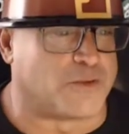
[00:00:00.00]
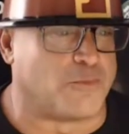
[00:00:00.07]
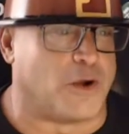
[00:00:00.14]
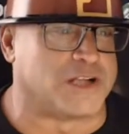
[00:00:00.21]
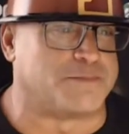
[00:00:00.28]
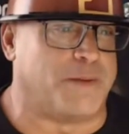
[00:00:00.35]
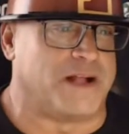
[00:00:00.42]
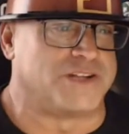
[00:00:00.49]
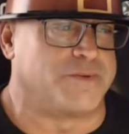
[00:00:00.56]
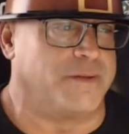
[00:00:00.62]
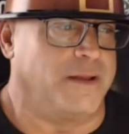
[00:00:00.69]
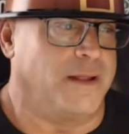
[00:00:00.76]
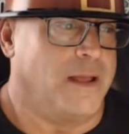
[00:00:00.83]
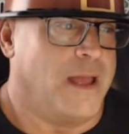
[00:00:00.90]
Ross
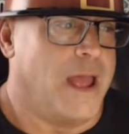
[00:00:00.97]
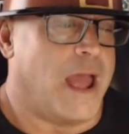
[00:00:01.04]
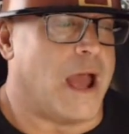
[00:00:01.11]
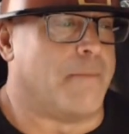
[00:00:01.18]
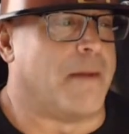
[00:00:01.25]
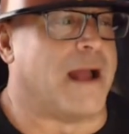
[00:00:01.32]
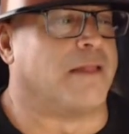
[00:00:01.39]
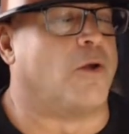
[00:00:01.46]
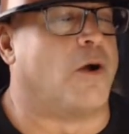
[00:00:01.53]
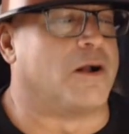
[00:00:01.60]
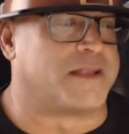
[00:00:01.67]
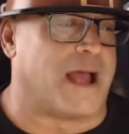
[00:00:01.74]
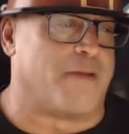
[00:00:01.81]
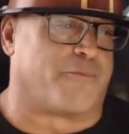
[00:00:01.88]
Benjamin, and my
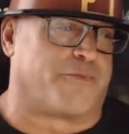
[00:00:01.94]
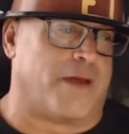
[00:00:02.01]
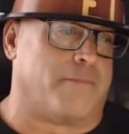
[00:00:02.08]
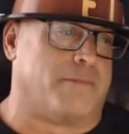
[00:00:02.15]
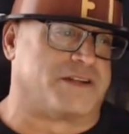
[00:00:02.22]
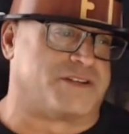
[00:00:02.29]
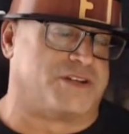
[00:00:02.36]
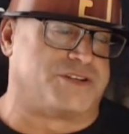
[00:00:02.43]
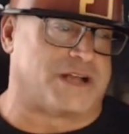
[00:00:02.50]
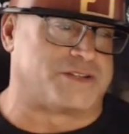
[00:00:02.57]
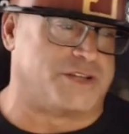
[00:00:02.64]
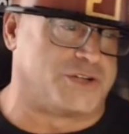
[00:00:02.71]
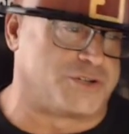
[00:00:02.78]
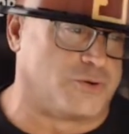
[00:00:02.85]
longtime friend, Mr.
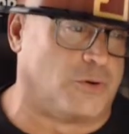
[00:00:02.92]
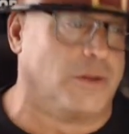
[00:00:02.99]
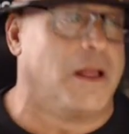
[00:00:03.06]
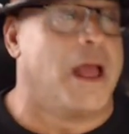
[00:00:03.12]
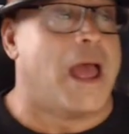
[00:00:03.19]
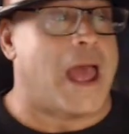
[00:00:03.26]
Jesse Schule,